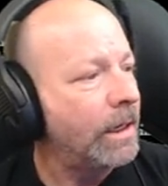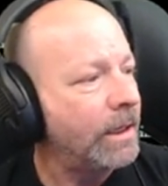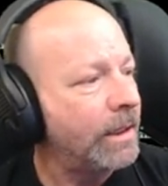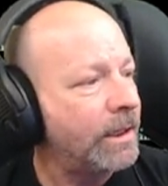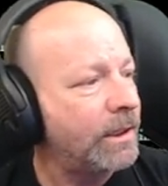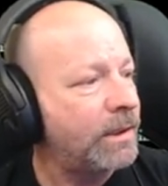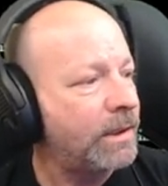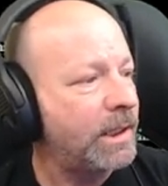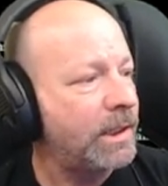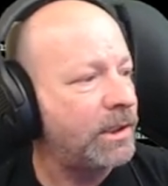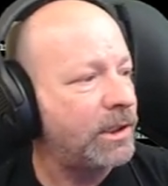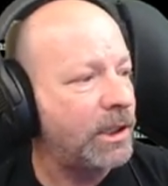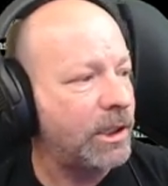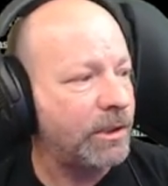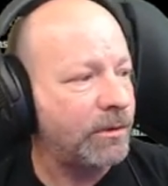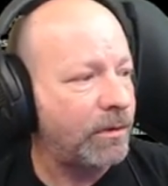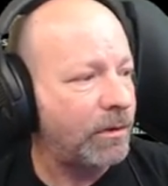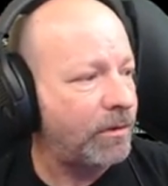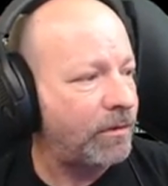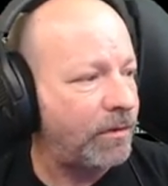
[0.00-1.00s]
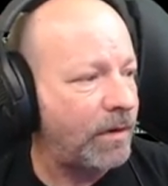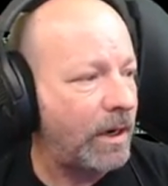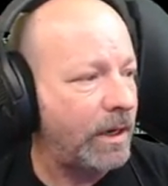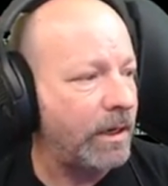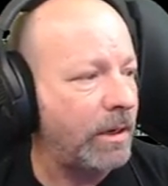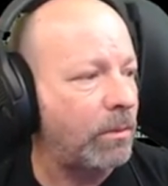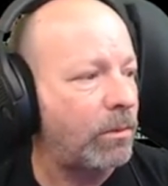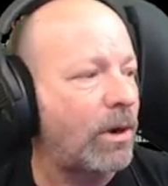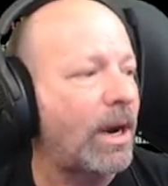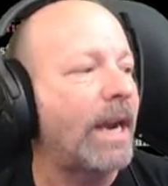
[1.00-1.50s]
This is just for fun
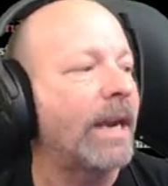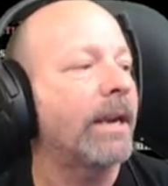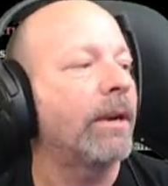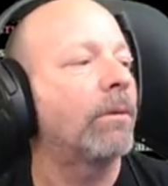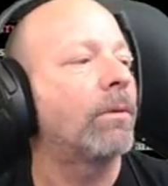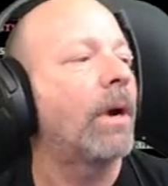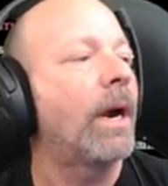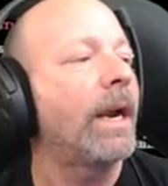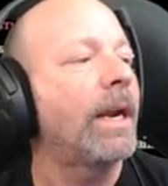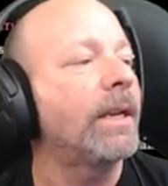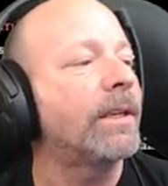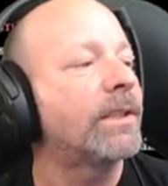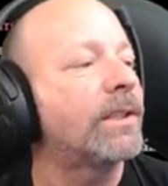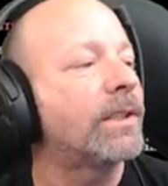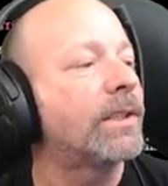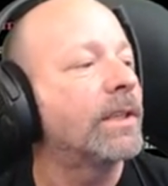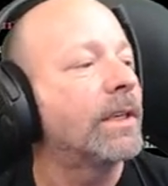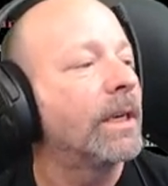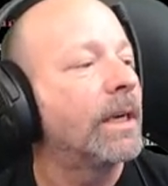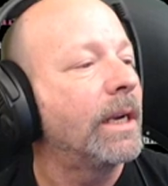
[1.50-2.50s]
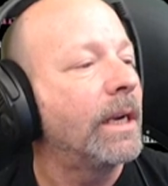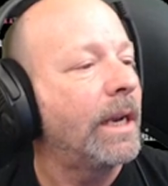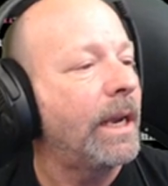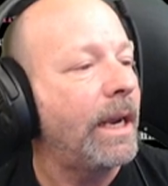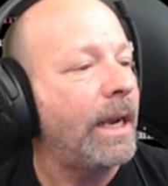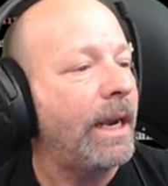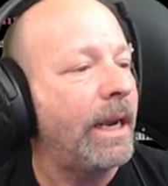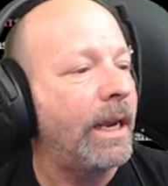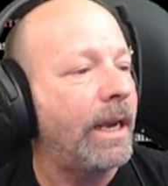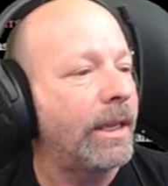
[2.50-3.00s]
and bragging rights.
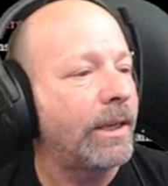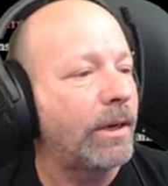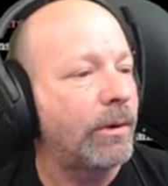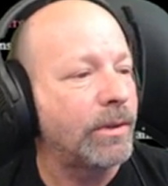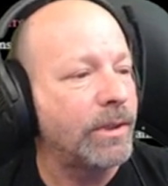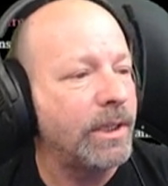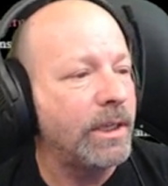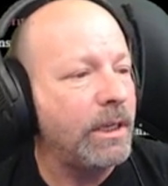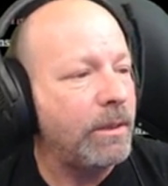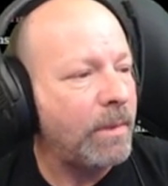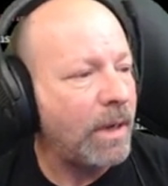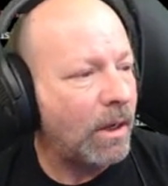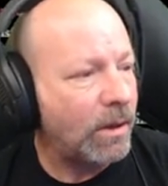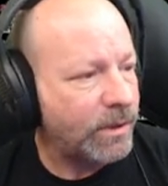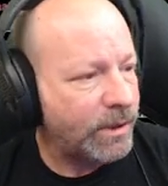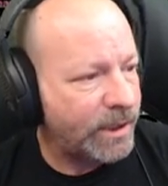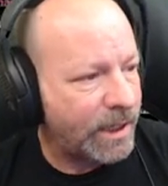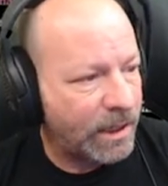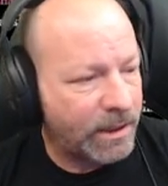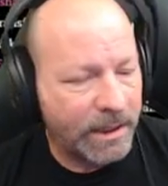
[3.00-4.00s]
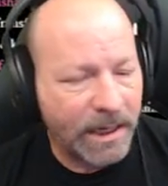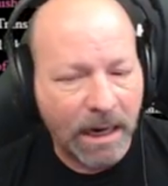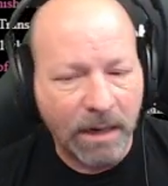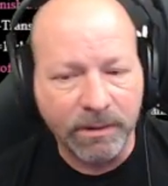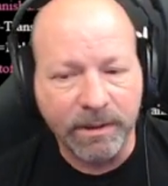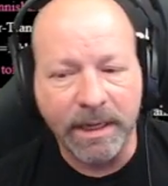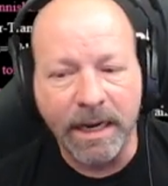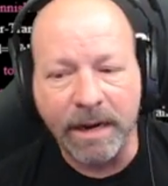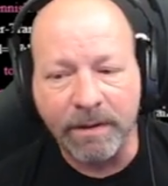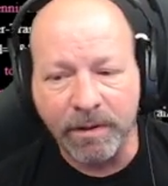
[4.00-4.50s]
And there was an email sent
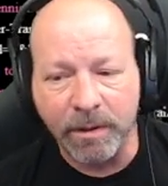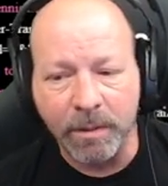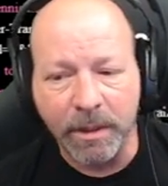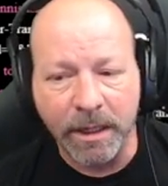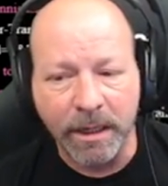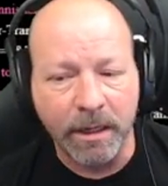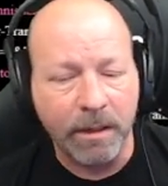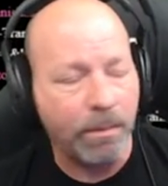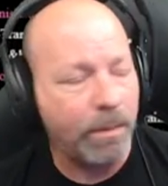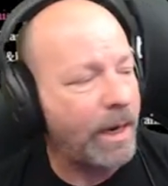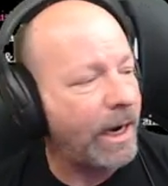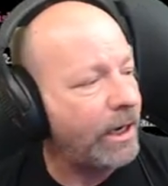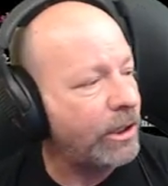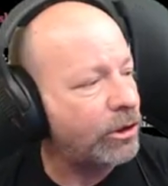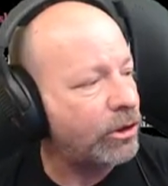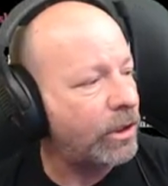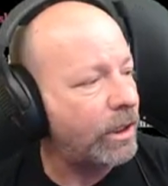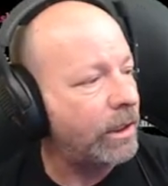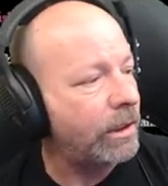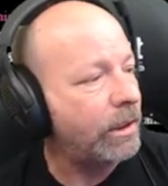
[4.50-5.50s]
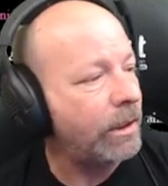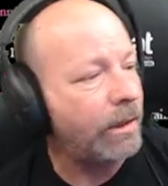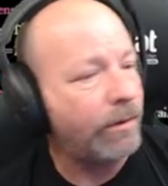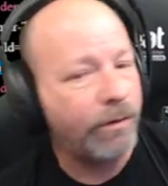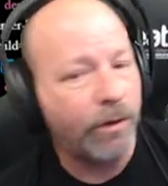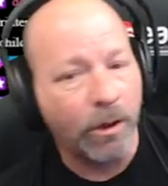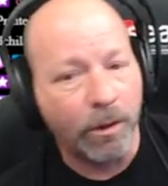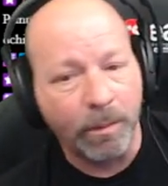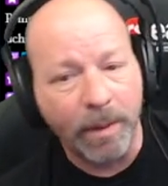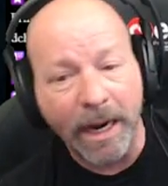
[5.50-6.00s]
out to everybody in Patreon.
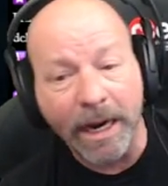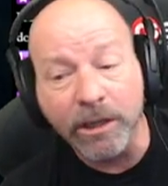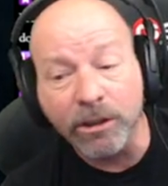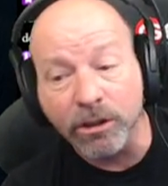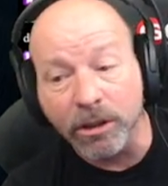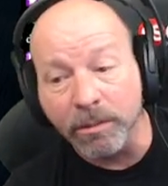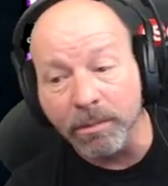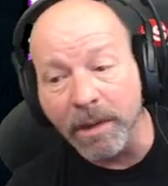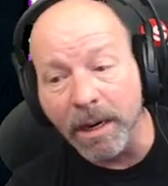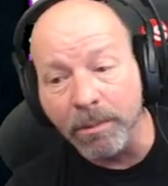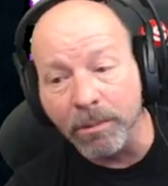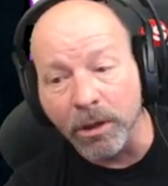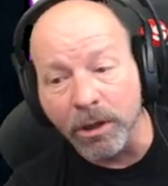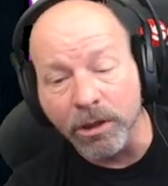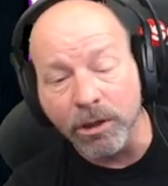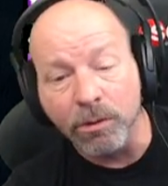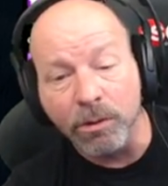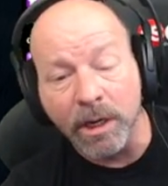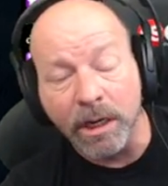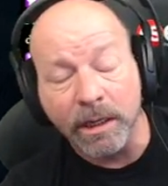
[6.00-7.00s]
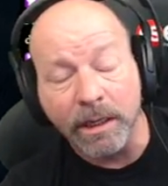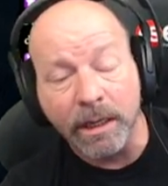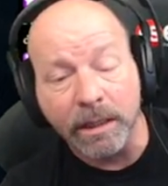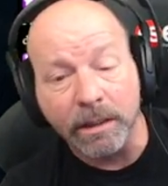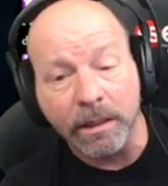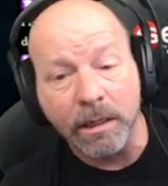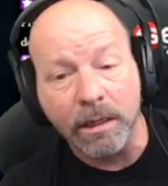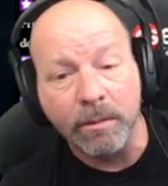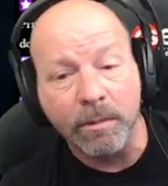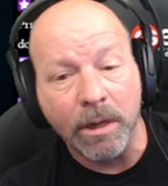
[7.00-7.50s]
If you're a Patreon member and you didn't get
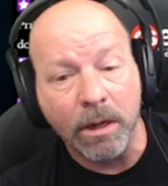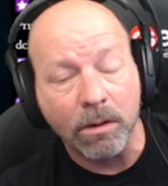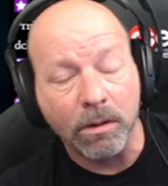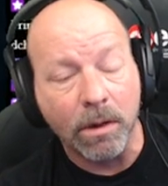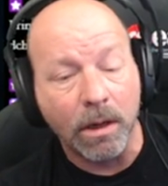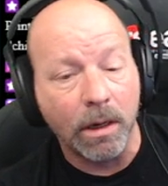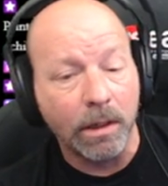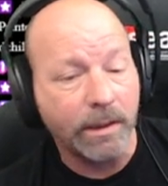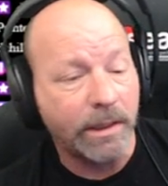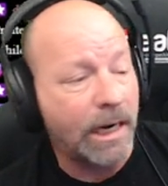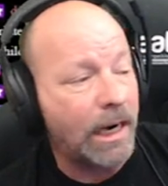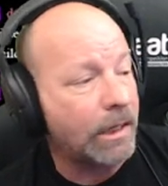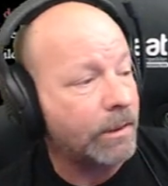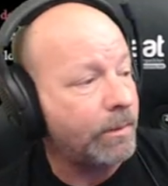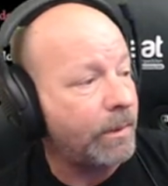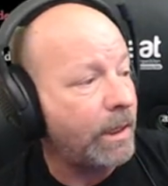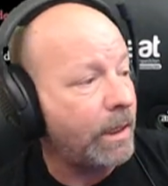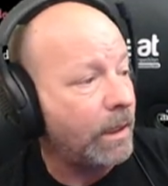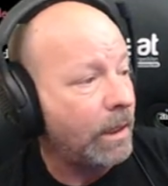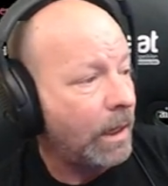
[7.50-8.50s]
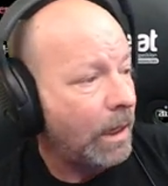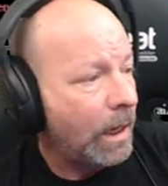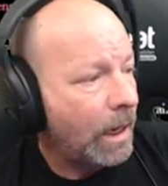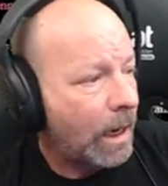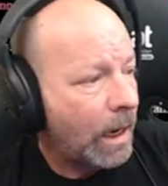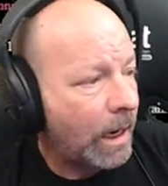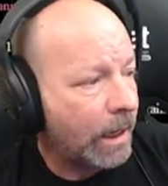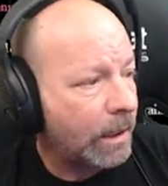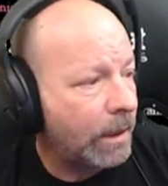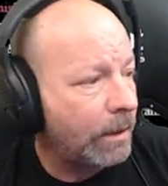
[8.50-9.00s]
the email, contact me.
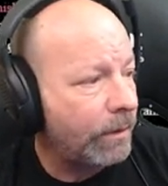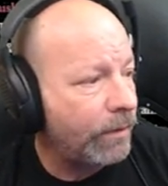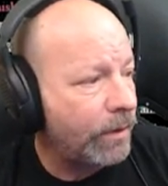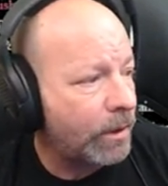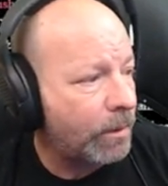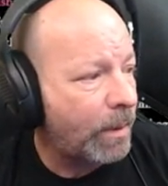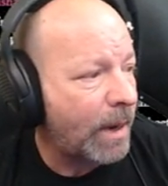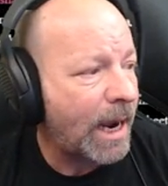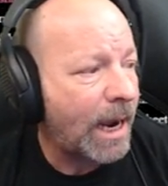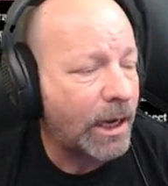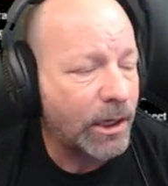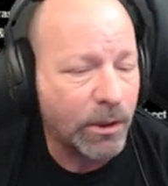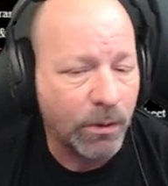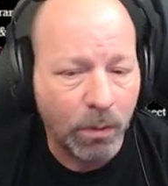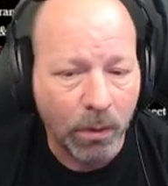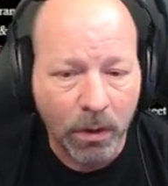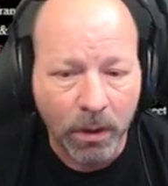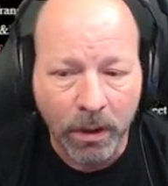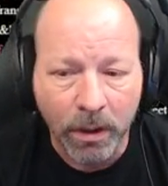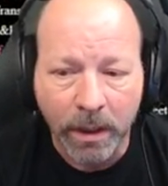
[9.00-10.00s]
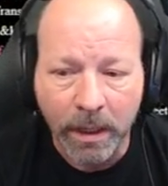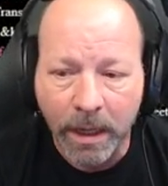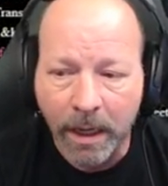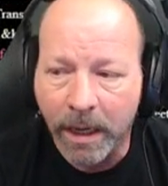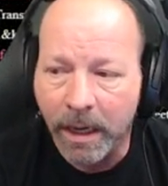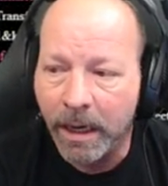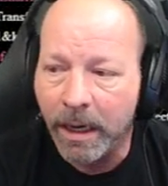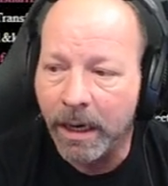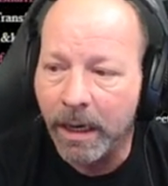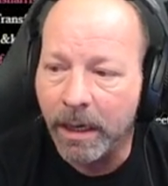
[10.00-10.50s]
I can give you the password.
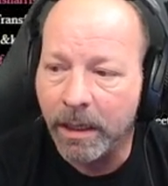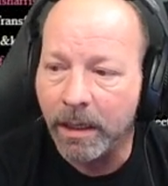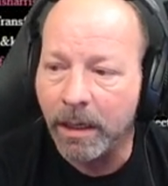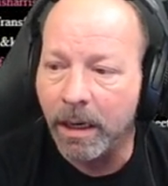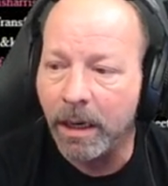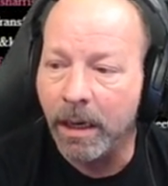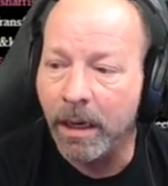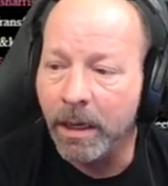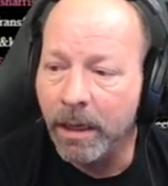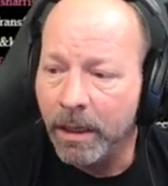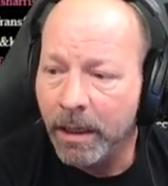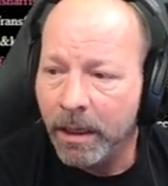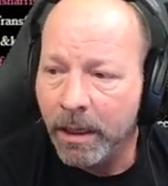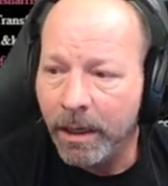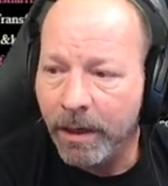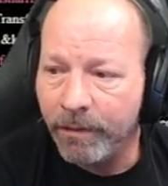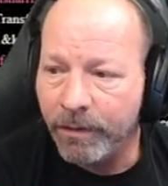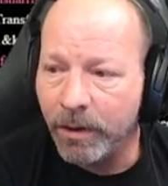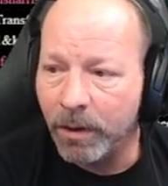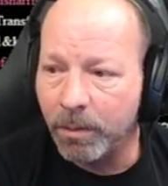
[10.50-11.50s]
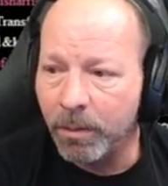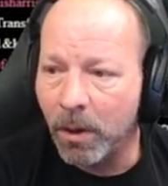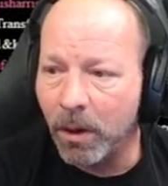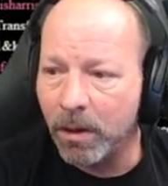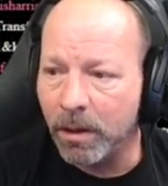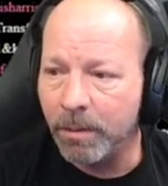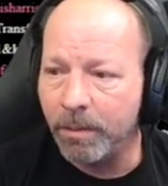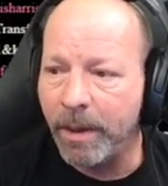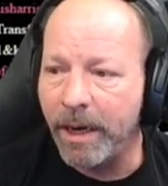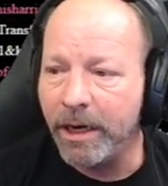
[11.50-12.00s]
And uh, if you're
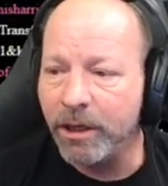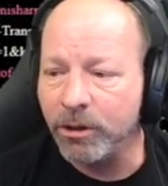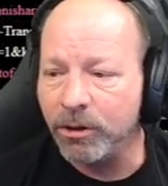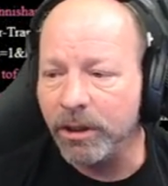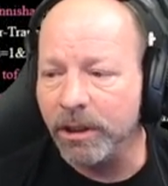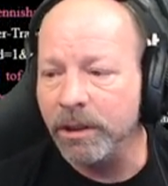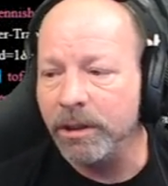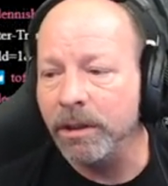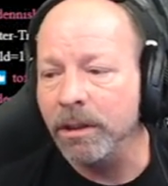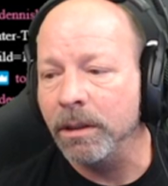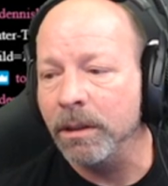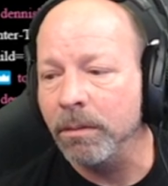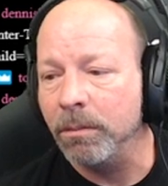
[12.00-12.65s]
part of the Patreon,